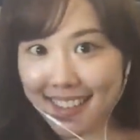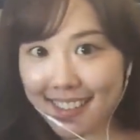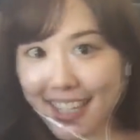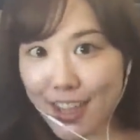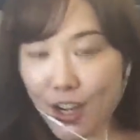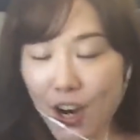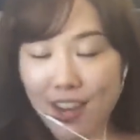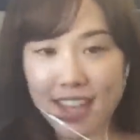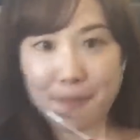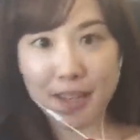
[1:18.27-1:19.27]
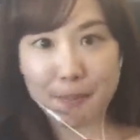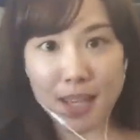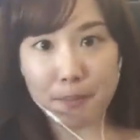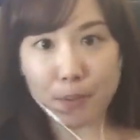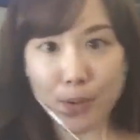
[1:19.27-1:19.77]
Luckily, there aren't that many
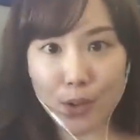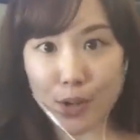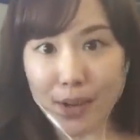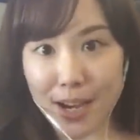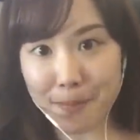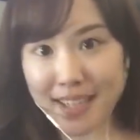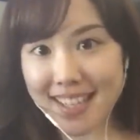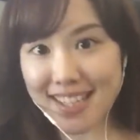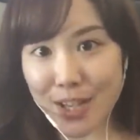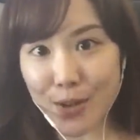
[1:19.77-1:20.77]
people around me,